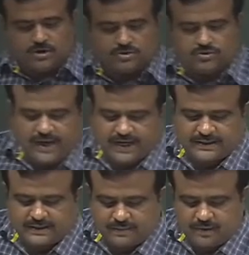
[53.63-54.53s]
should a
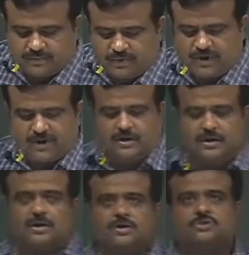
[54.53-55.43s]
hash table be?
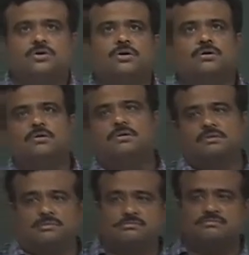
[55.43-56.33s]
So,